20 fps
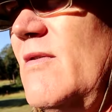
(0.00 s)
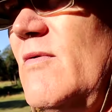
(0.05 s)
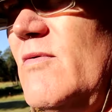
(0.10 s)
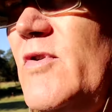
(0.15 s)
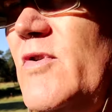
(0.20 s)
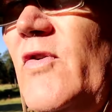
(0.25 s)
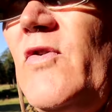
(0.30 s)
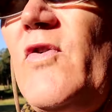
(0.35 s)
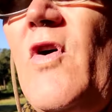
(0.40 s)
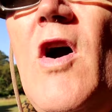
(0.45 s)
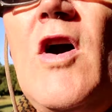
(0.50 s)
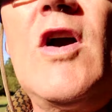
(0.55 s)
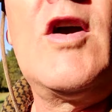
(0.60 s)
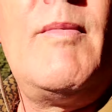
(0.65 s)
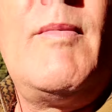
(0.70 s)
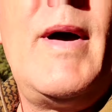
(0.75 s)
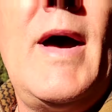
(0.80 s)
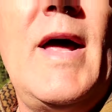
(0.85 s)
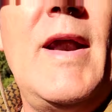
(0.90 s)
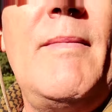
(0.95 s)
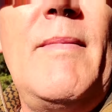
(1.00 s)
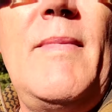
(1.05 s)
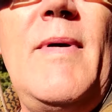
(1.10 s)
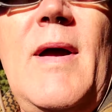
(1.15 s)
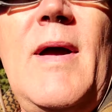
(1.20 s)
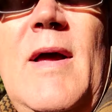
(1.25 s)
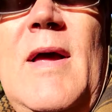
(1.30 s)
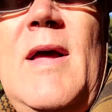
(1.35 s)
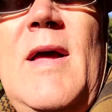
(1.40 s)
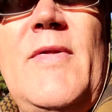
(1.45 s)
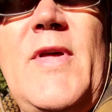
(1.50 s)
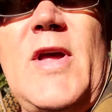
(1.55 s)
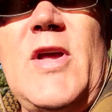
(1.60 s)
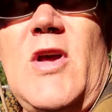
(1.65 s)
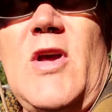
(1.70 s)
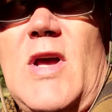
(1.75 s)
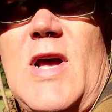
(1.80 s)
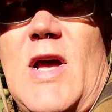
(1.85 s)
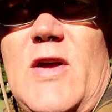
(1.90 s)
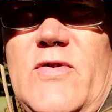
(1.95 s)
just talk about them. I think
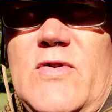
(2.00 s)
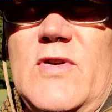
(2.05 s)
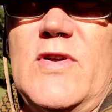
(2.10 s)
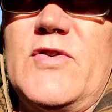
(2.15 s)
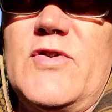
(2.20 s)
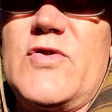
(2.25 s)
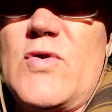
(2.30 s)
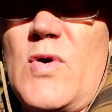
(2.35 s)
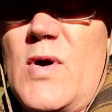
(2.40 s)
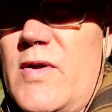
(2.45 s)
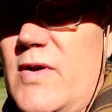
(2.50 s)
you guys will enjoy